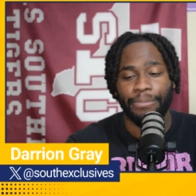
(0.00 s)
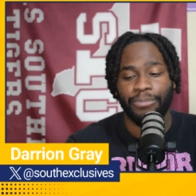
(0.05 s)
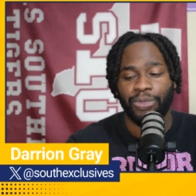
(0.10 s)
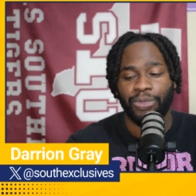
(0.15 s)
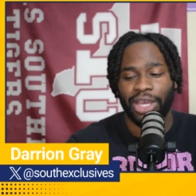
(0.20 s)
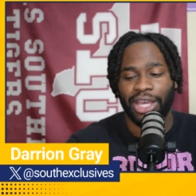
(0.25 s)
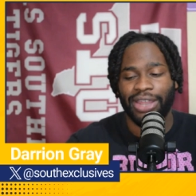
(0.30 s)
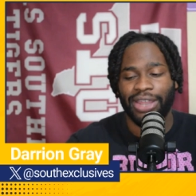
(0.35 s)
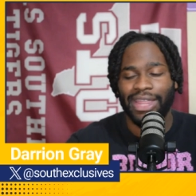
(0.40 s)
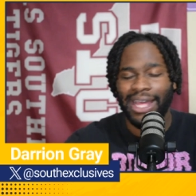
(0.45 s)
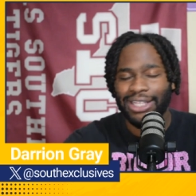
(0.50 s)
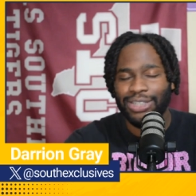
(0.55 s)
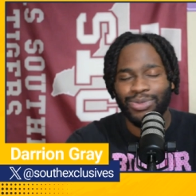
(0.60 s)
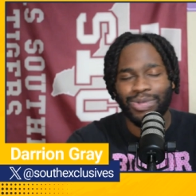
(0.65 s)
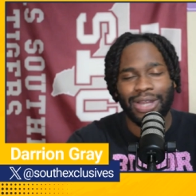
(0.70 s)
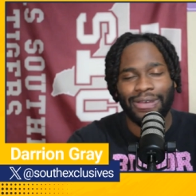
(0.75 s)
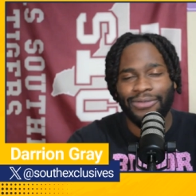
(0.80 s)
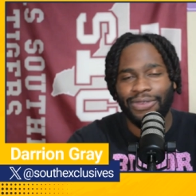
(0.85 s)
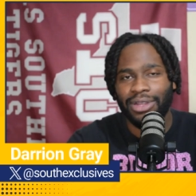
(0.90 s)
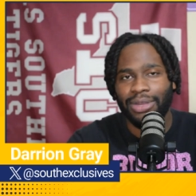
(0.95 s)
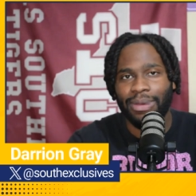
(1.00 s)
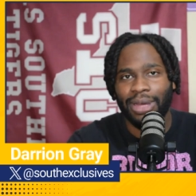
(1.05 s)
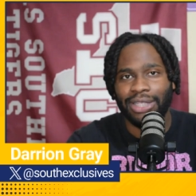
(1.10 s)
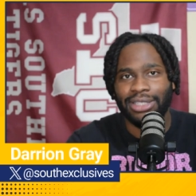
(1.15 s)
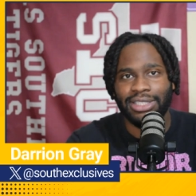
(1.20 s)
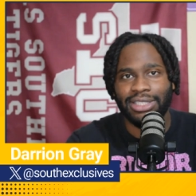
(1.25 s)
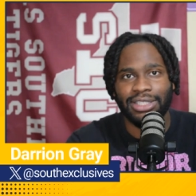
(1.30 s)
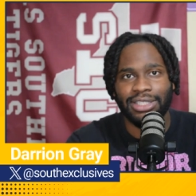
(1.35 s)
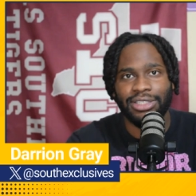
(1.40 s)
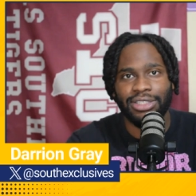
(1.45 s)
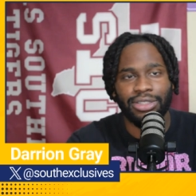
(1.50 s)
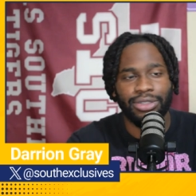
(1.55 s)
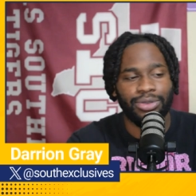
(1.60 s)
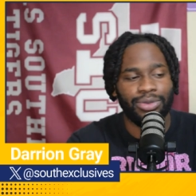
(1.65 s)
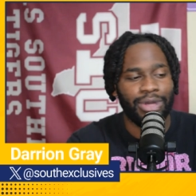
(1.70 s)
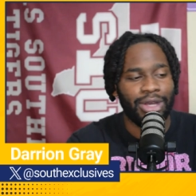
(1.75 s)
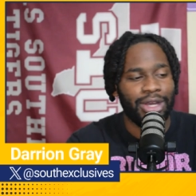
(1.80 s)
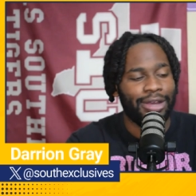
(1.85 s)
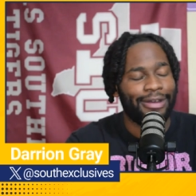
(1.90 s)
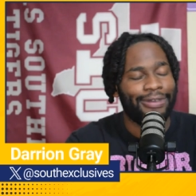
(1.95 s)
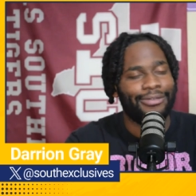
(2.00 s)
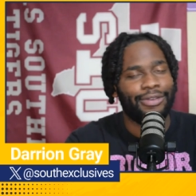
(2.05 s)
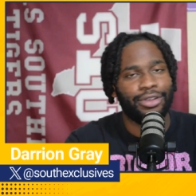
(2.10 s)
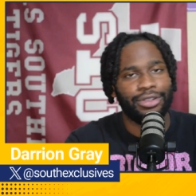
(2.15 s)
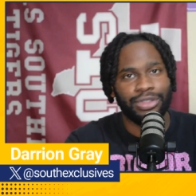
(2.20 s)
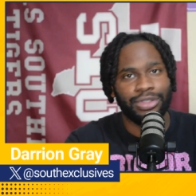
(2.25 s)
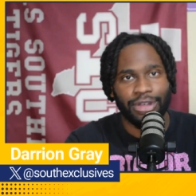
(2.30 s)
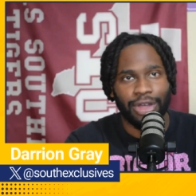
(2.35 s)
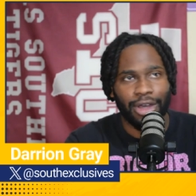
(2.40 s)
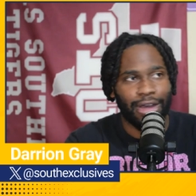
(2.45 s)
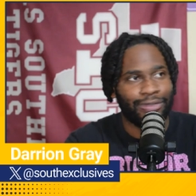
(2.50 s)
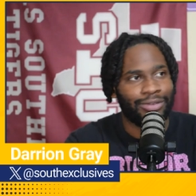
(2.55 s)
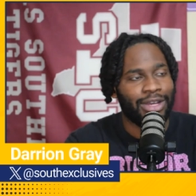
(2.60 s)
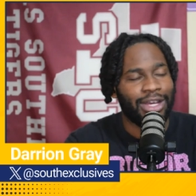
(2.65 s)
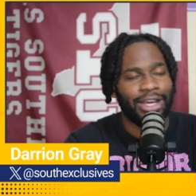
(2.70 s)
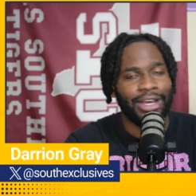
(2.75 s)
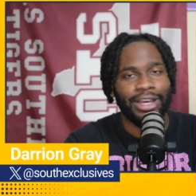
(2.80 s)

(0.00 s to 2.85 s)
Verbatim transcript: And that's what I feel about TSU. First off,